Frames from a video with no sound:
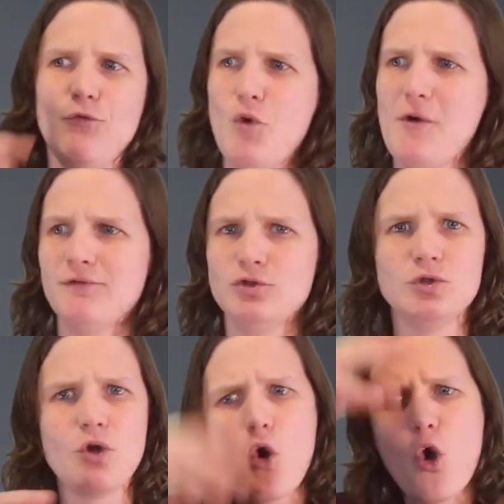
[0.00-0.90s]
so, first
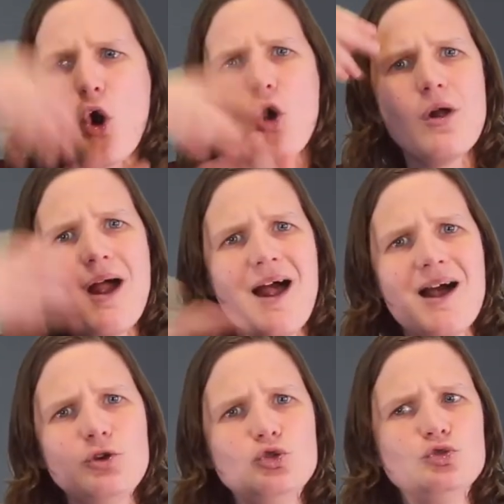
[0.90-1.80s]
of all, I was interested in
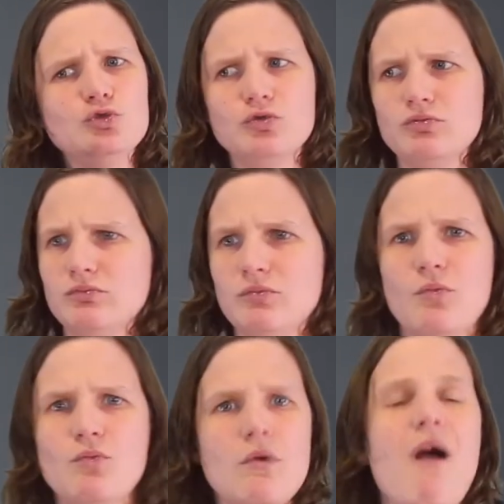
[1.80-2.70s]
how and
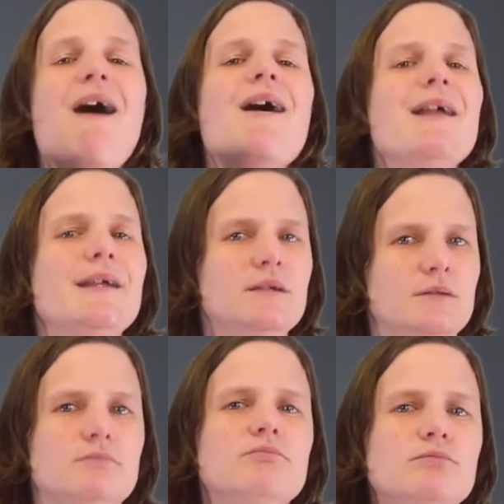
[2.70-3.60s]
where refugees
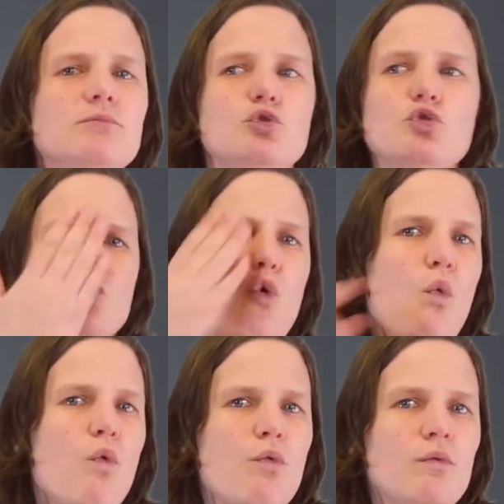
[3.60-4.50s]
learned
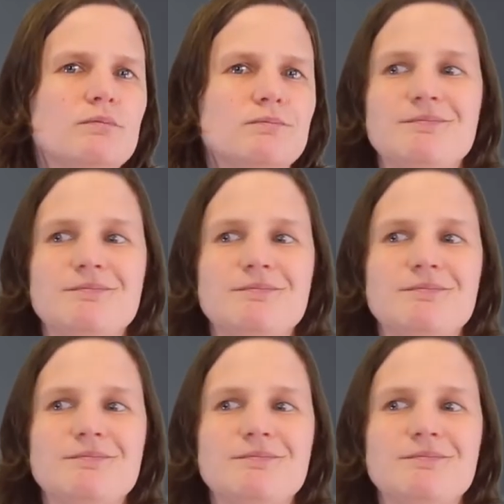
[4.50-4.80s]
sign language.